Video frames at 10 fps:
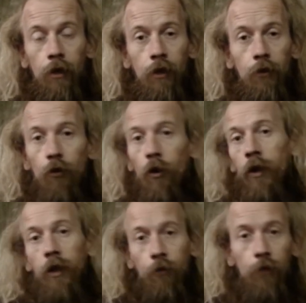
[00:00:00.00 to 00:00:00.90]
it's not
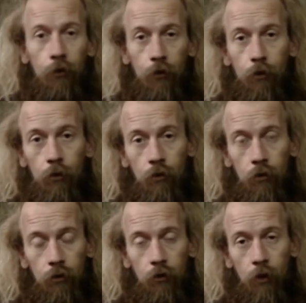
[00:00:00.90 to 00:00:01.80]
in a physical
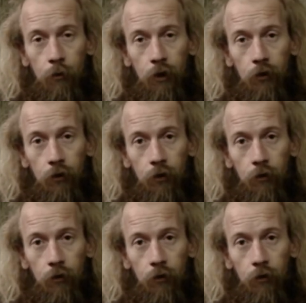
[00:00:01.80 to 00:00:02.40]
dimension.